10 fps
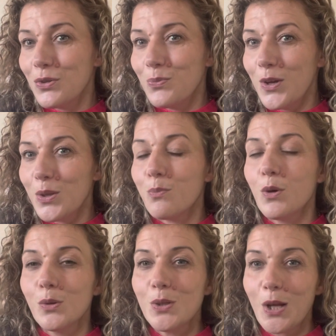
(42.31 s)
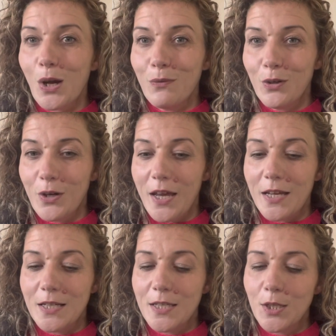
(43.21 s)
to make the most out of your
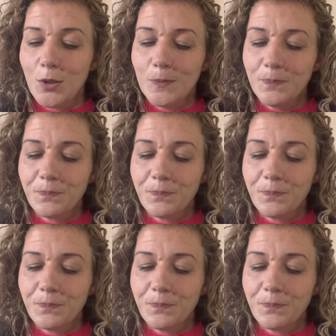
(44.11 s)
day. So,